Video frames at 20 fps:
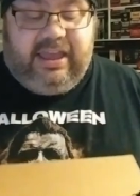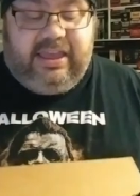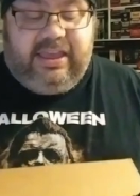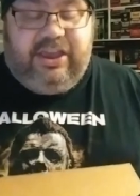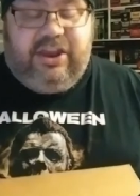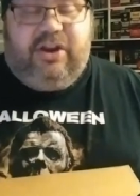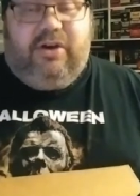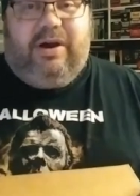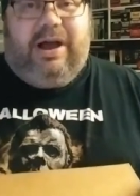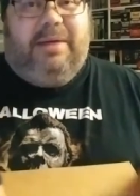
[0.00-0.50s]

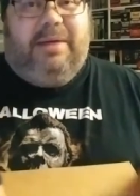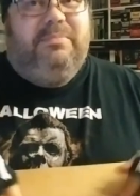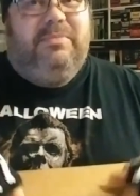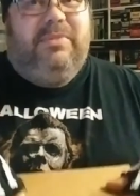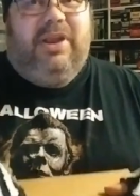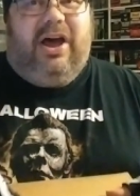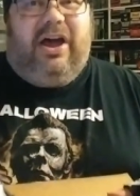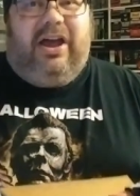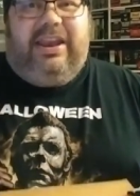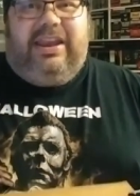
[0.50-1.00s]
you know,
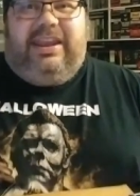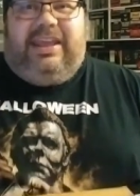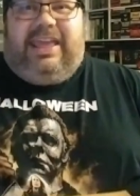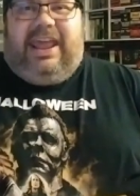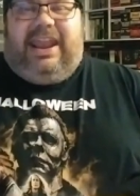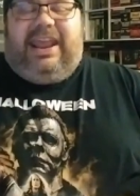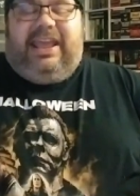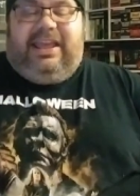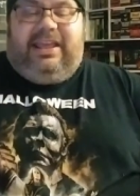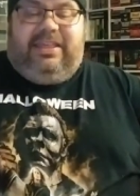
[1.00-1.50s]
I'm not
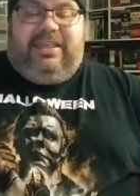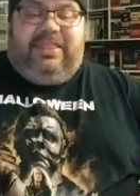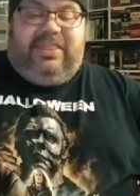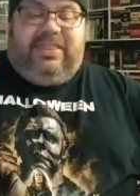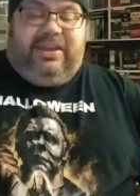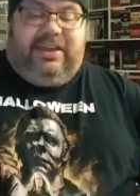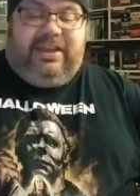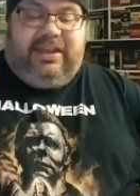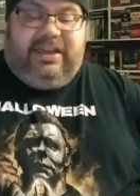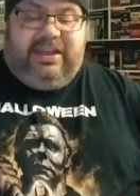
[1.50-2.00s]
getting
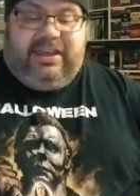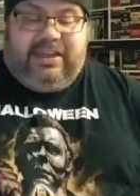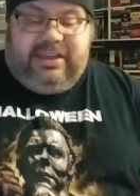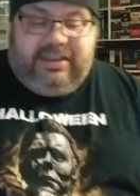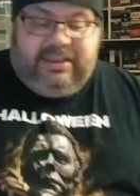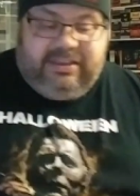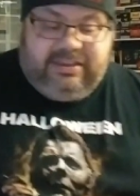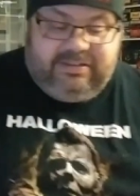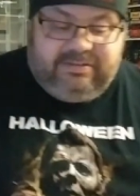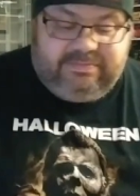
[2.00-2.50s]

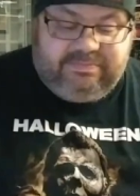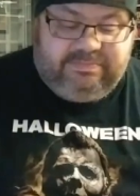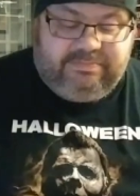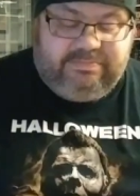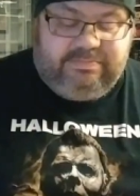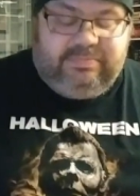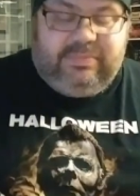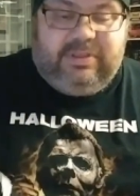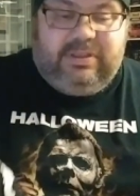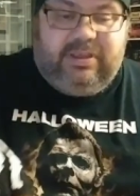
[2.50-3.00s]
the
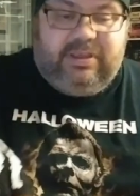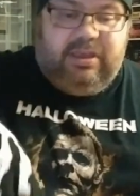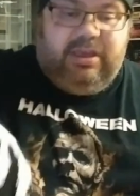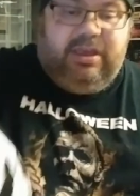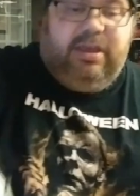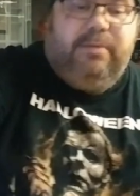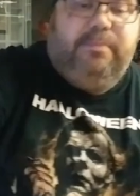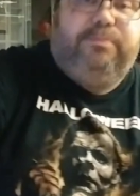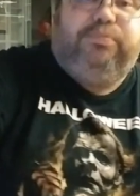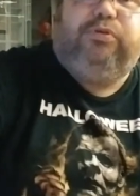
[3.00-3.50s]

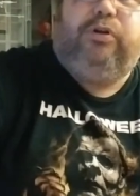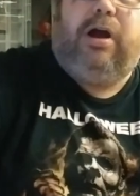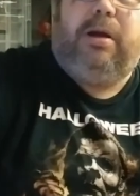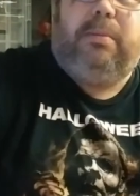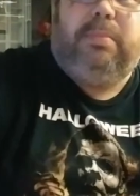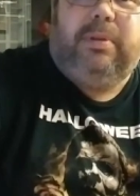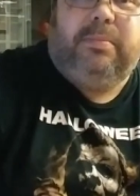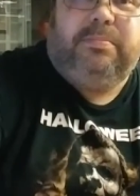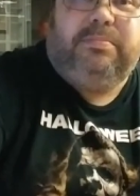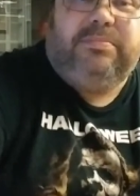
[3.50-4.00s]

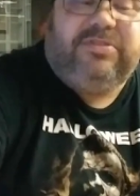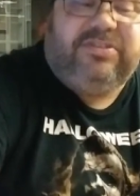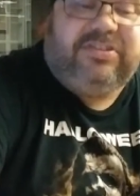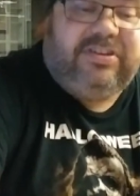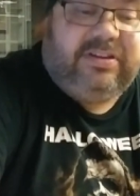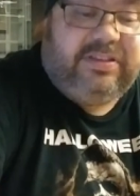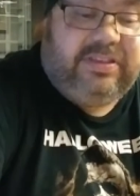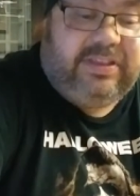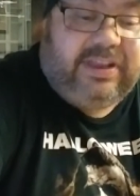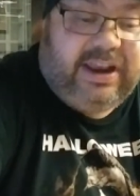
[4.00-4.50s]

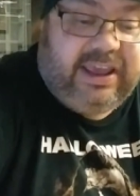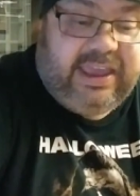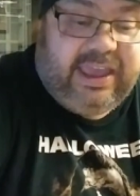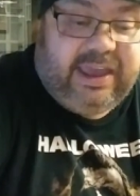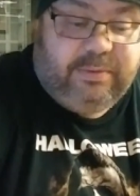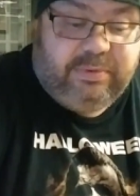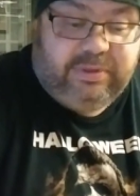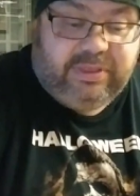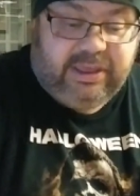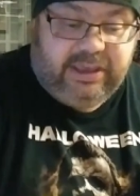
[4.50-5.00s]
problems that I
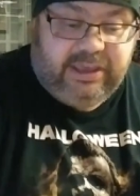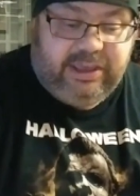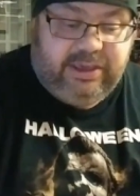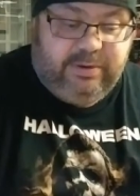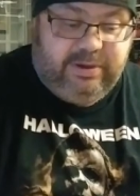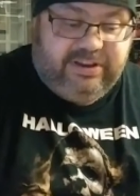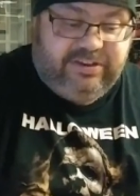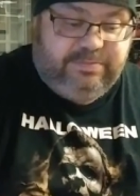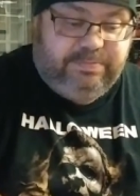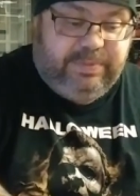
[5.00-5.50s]
get with, like,
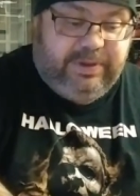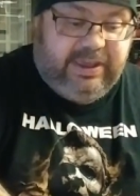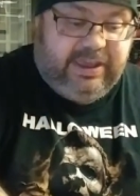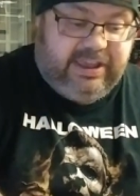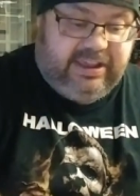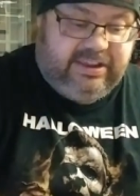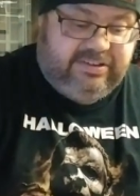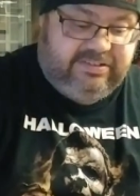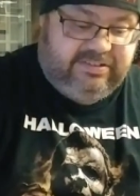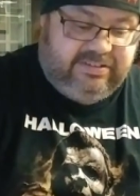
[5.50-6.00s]

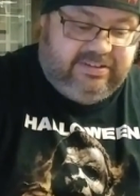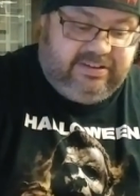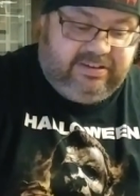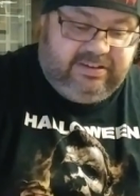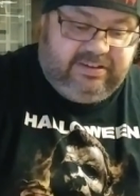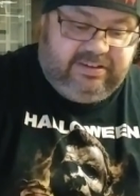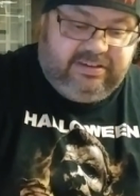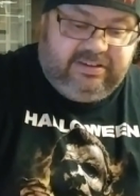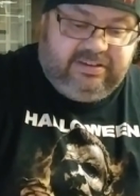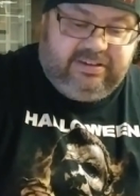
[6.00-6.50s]
USPS.
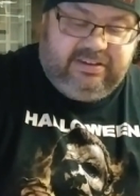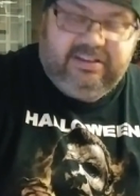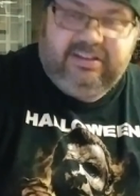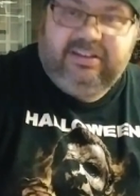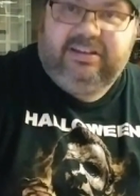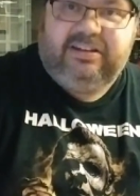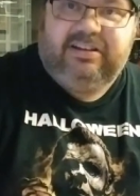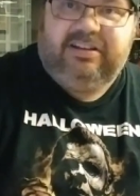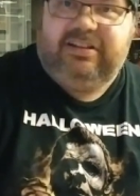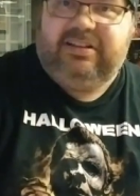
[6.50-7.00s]

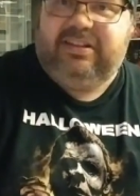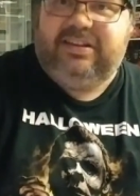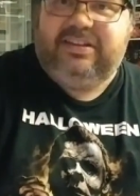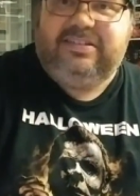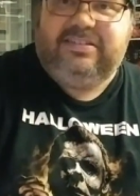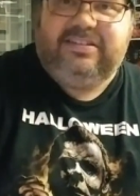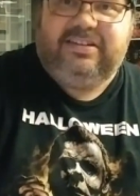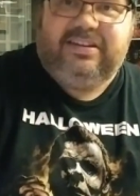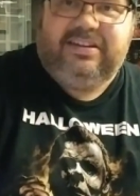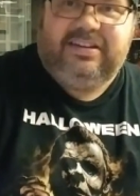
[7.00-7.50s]
You know,
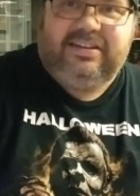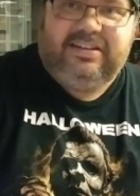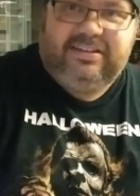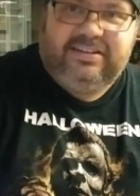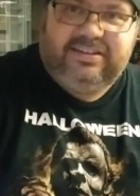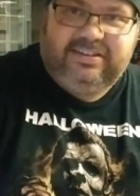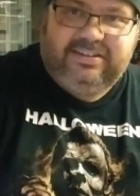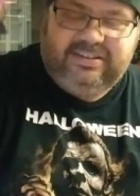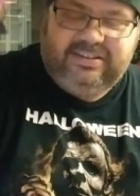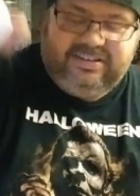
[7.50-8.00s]
this
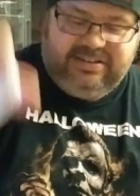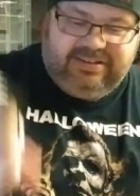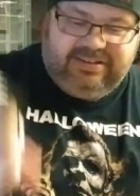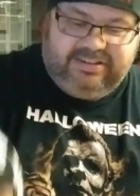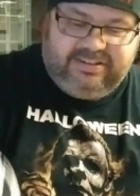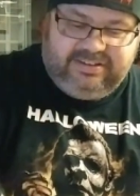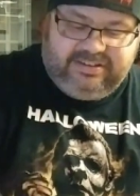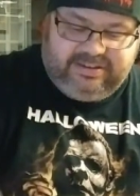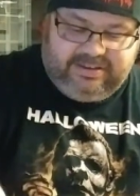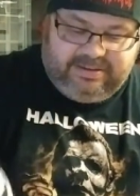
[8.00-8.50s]

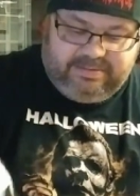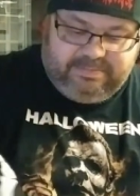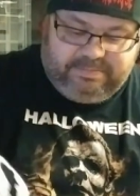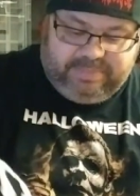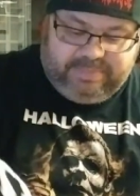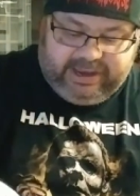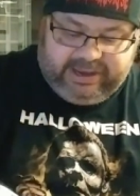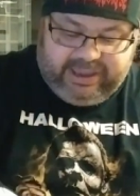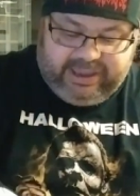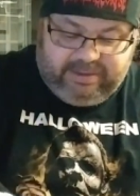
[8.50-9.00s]

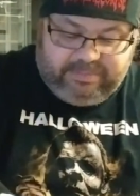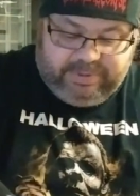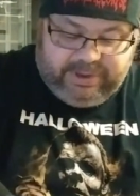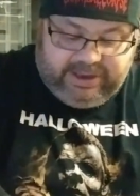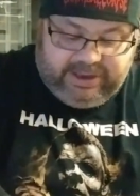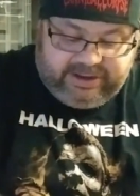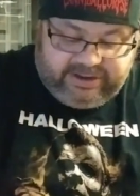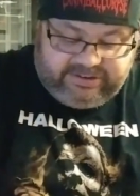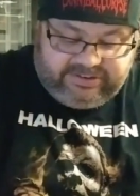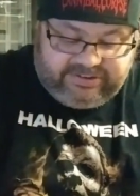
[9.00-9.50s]
packing
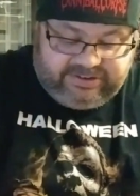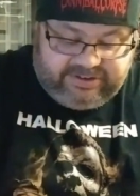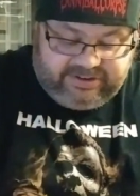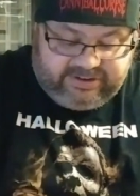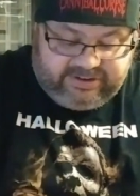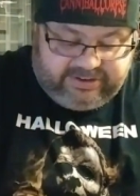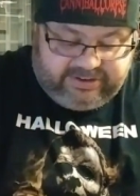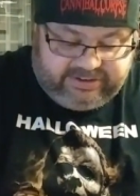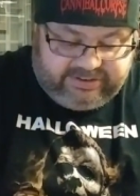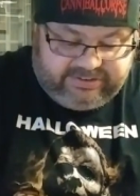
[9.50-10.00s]
peanuts
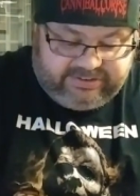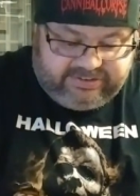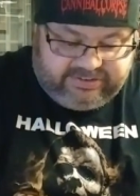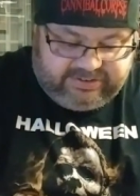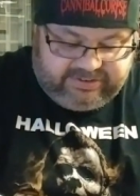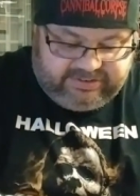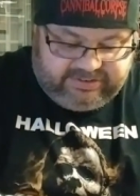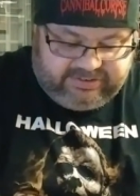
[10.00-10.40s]
here. Let's